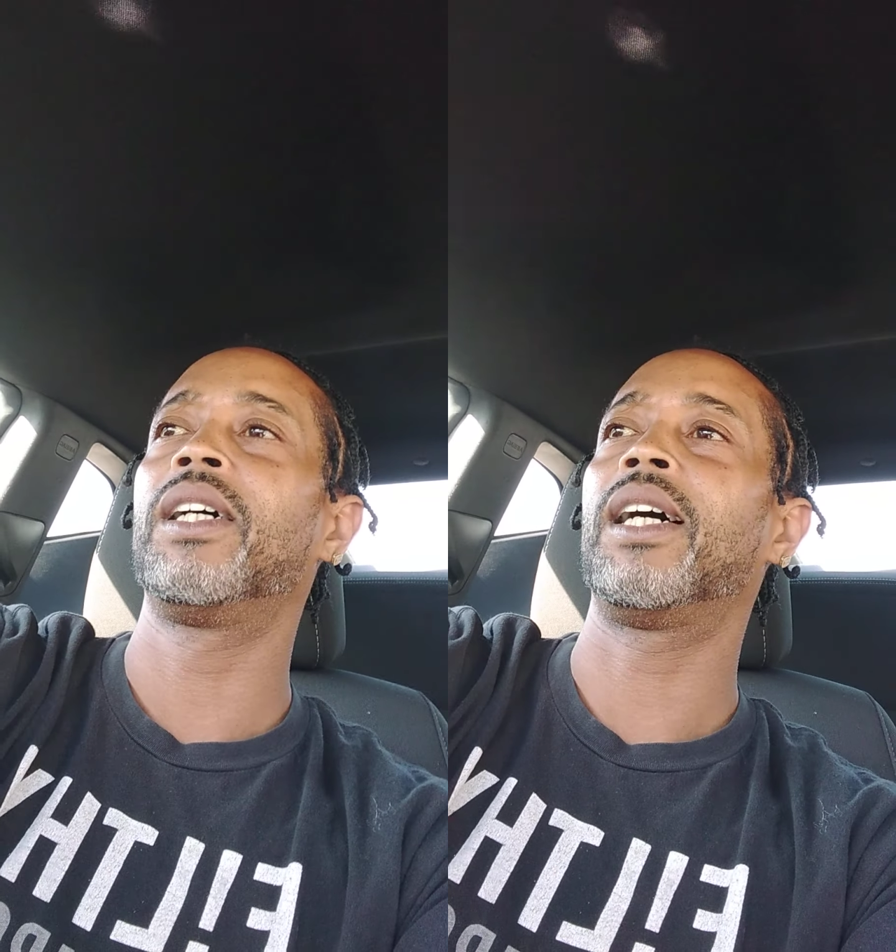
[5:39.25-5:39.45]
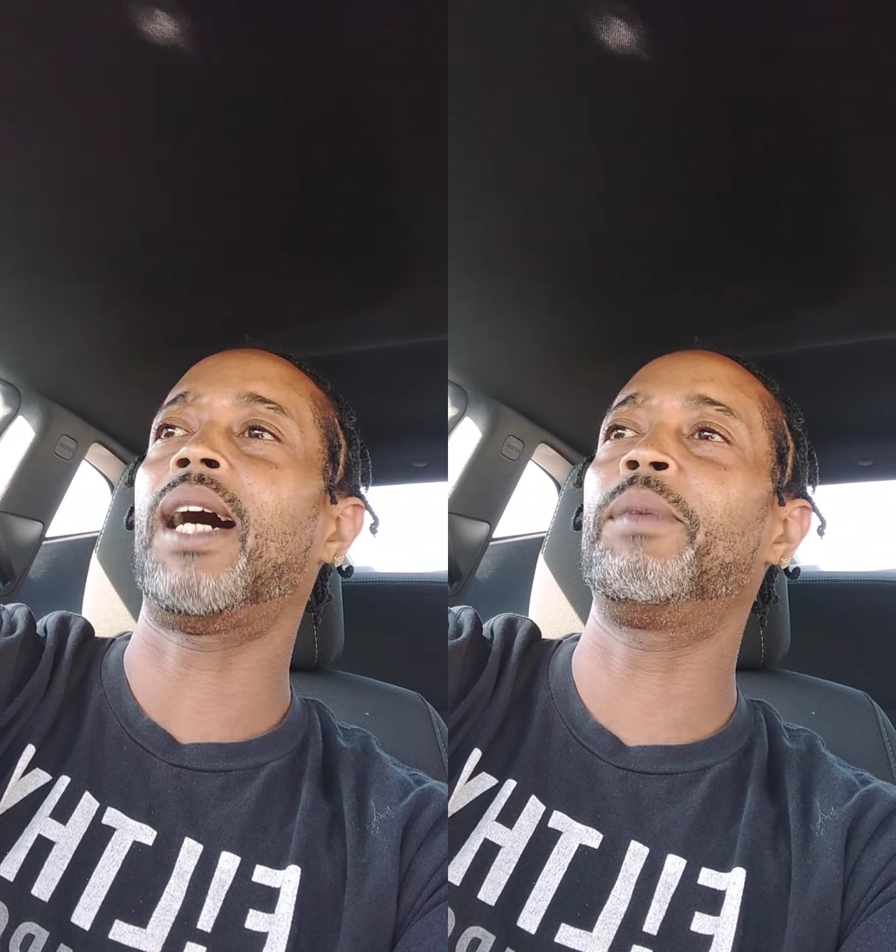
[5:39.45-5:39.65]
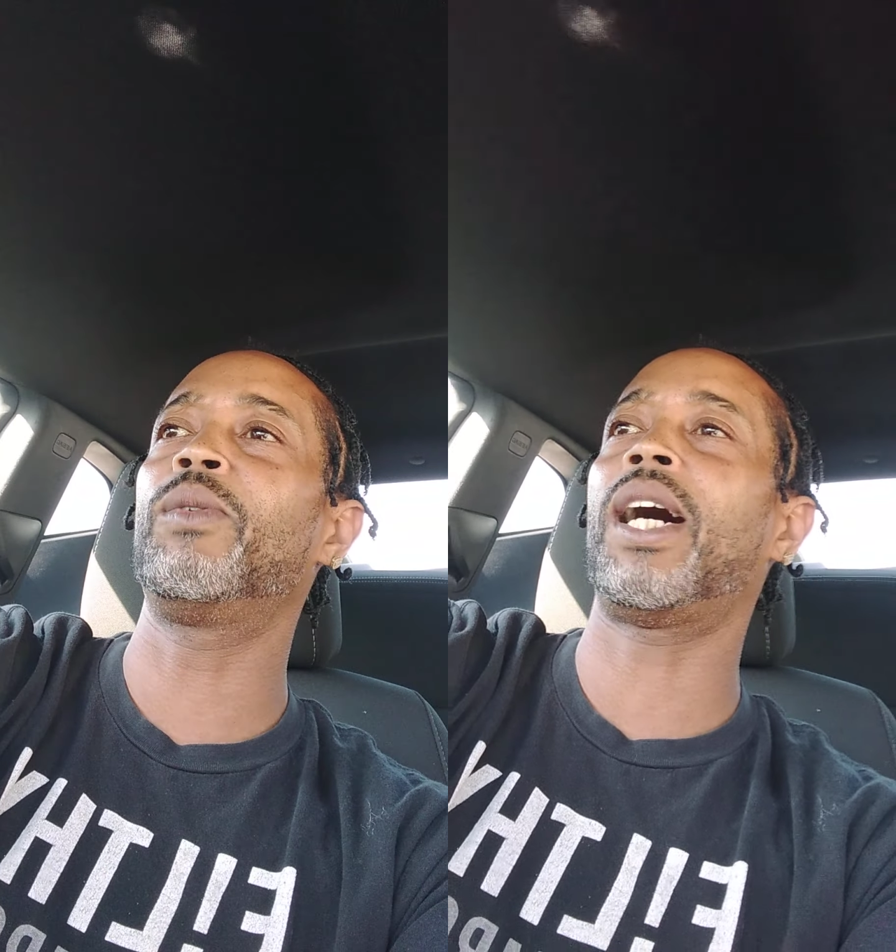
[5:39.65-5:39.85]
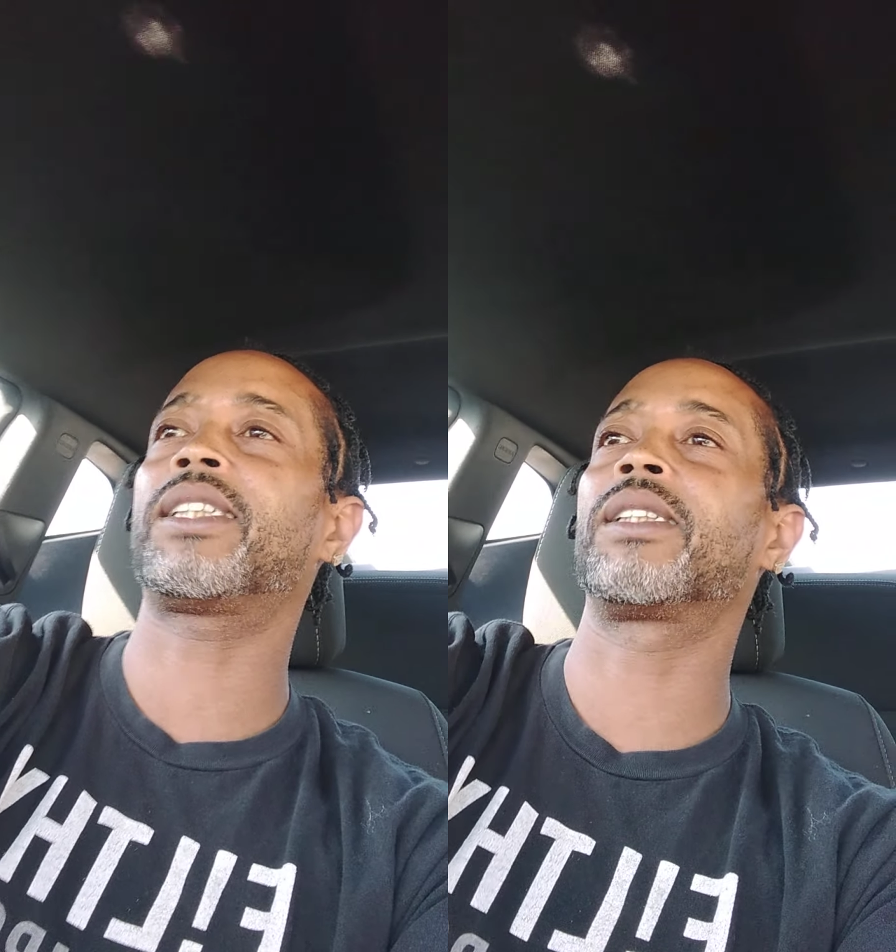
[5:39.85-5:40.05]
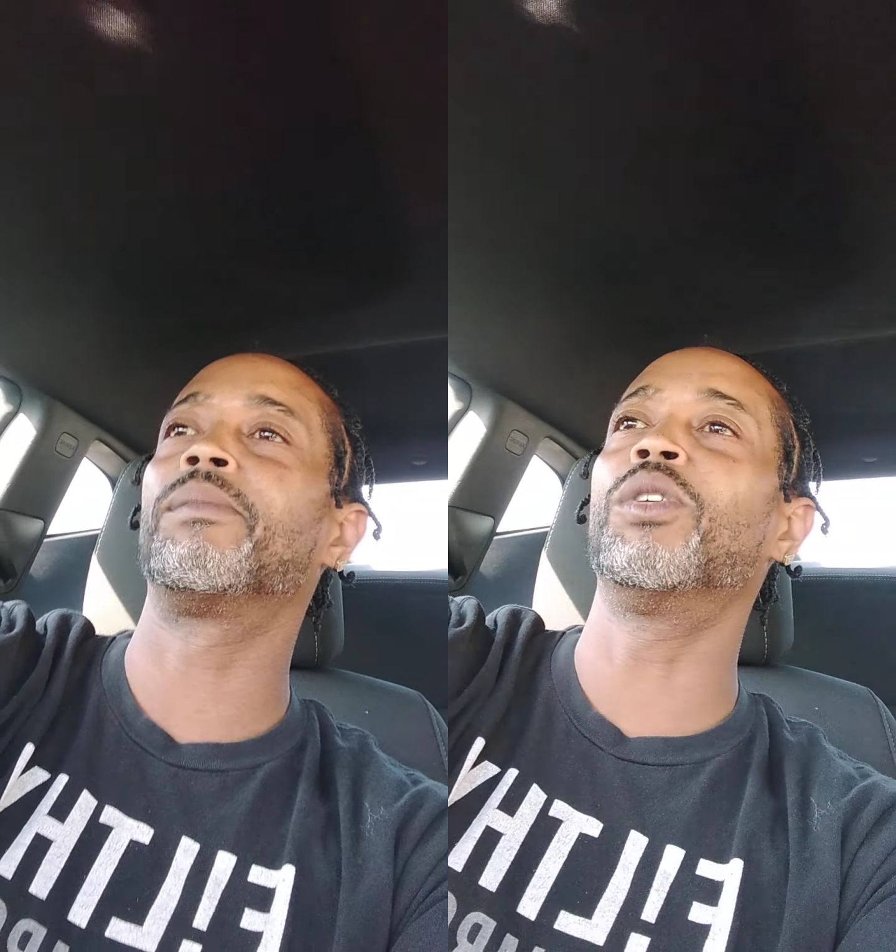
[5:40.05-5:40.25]
I be
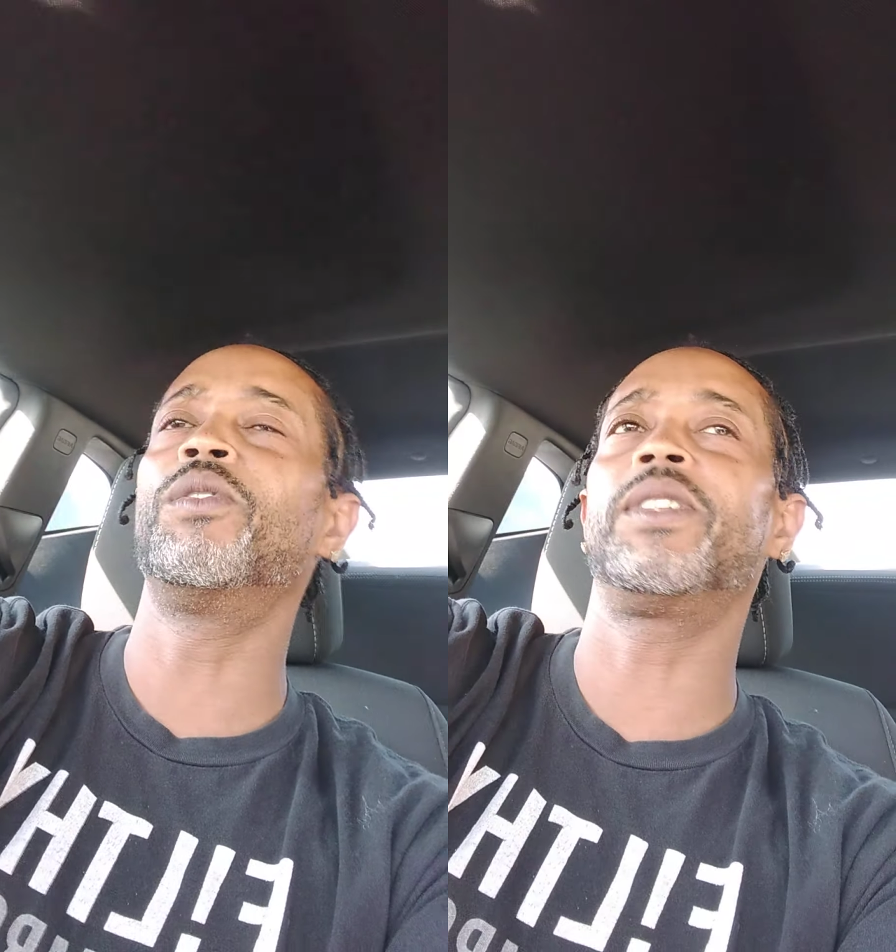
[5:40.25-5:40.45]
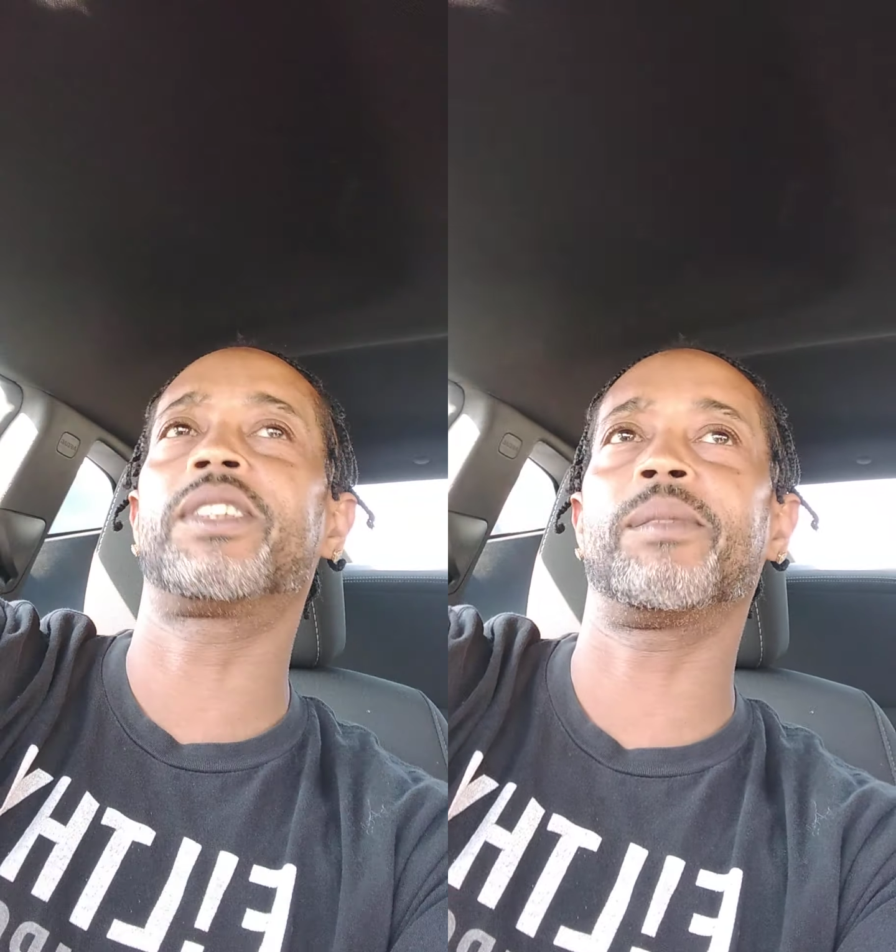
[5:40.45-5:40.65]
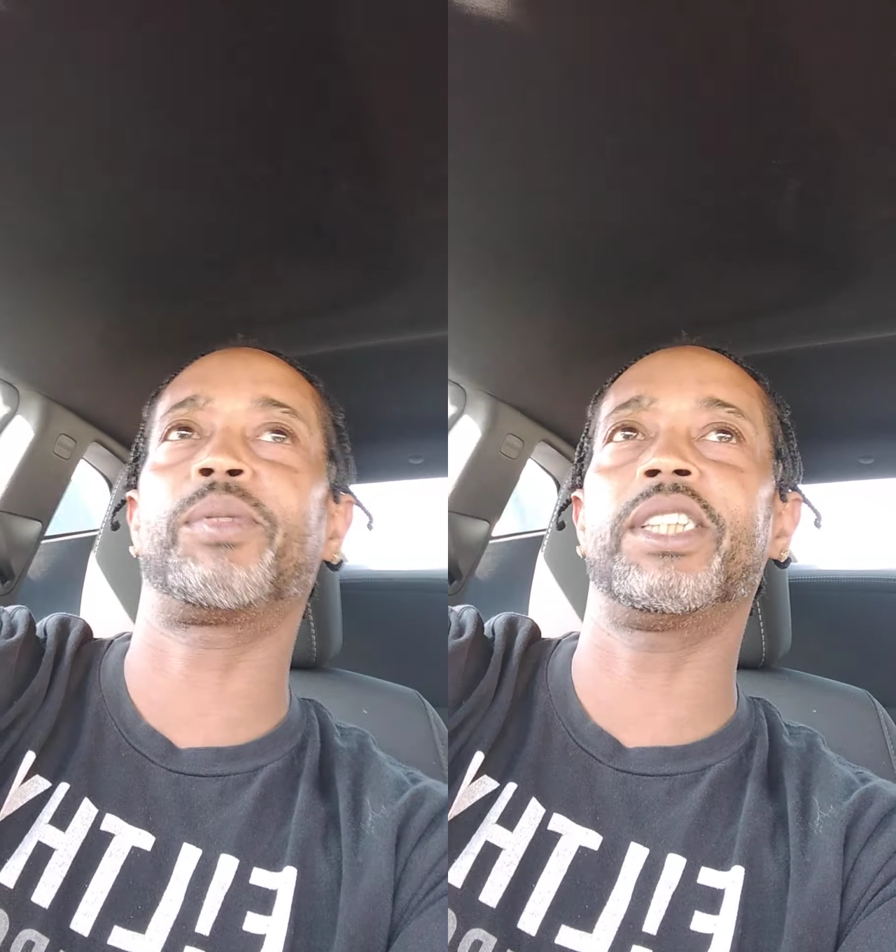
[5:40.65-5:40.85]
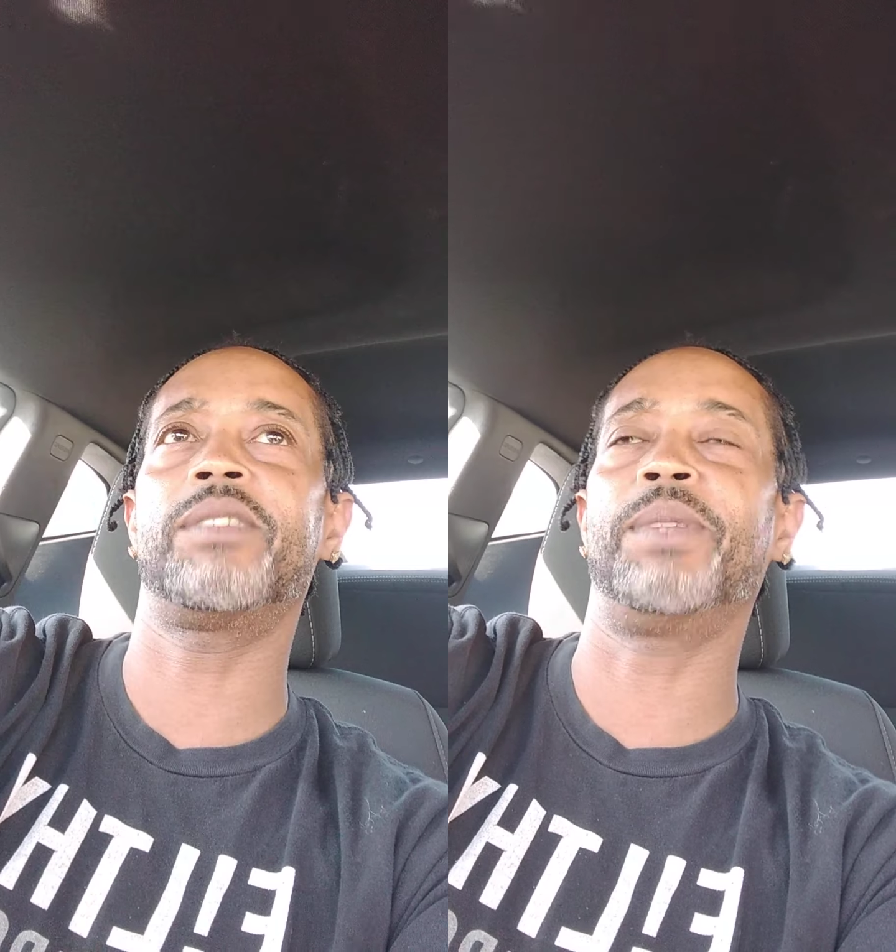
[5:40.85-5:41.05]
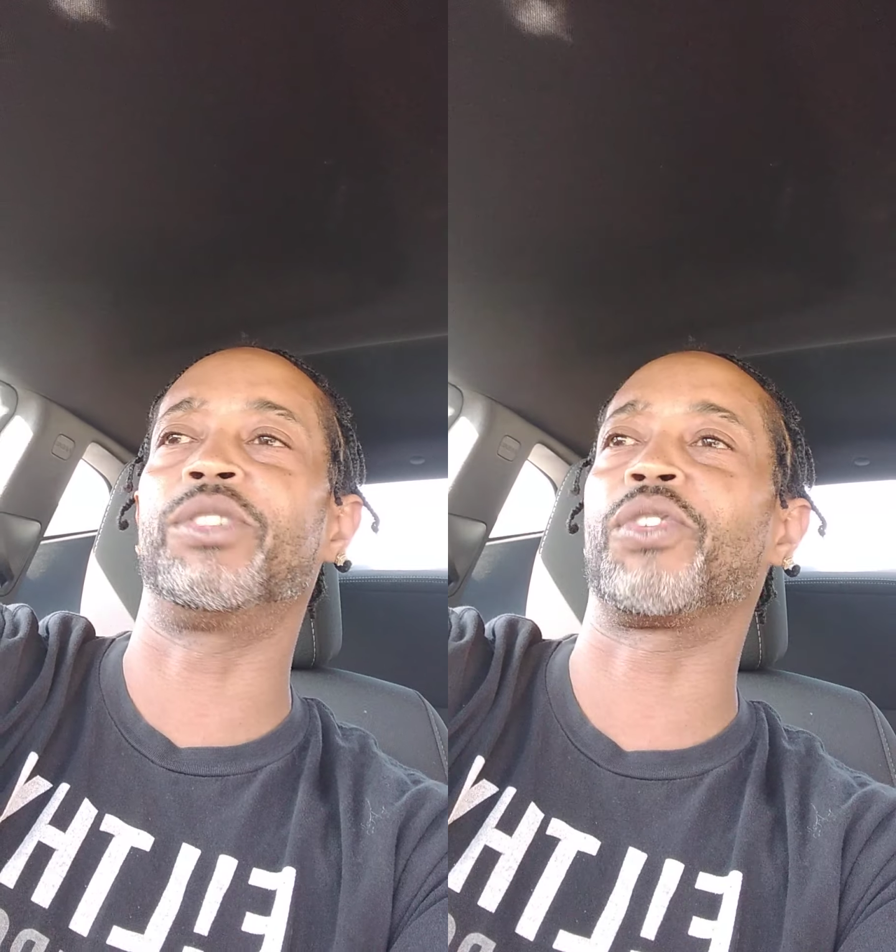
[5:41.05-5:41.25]
watching movies and police
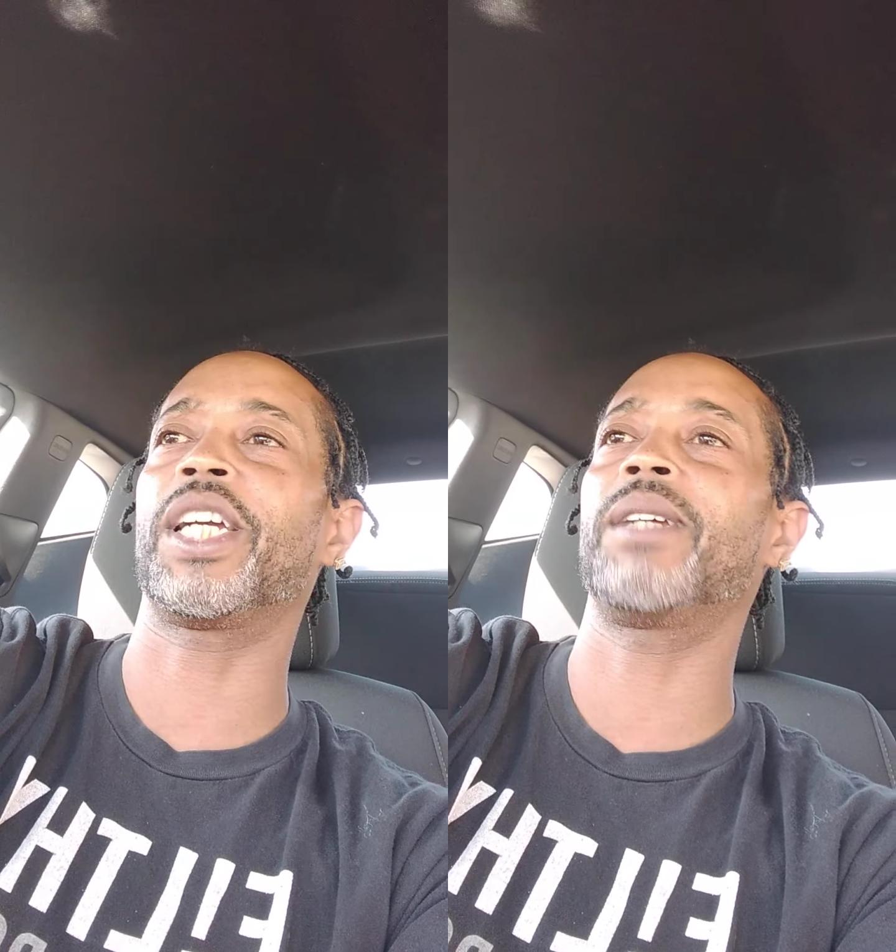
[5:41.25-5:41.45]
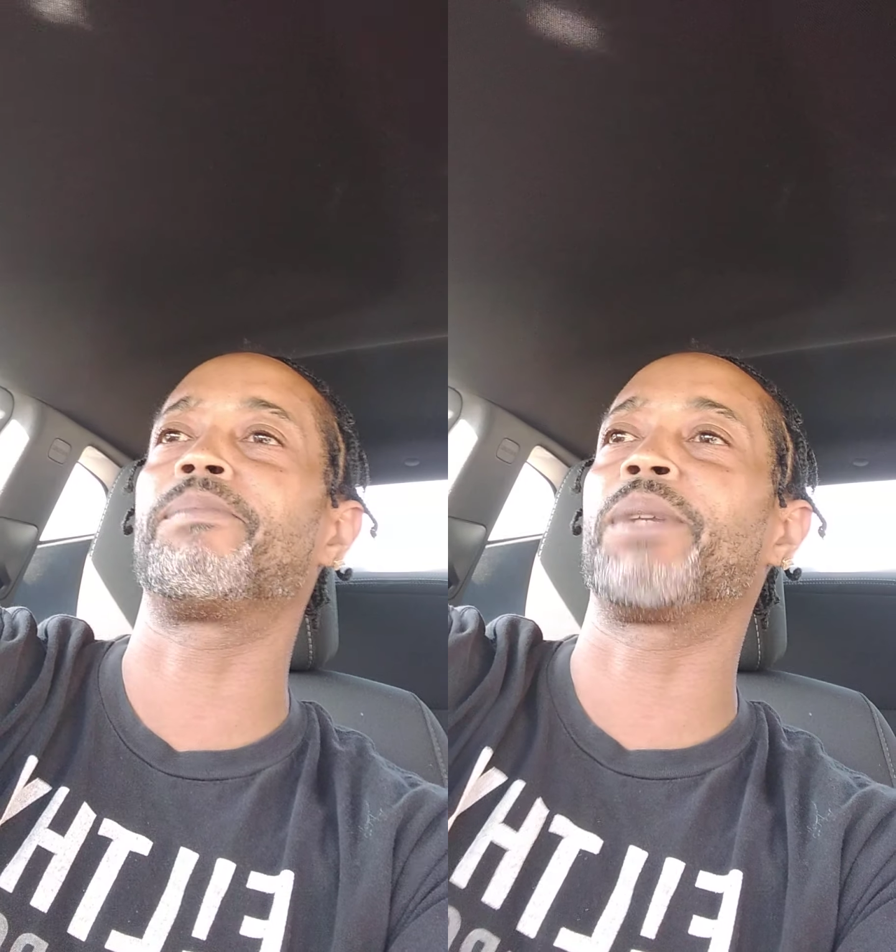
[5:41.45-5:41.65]
be drinking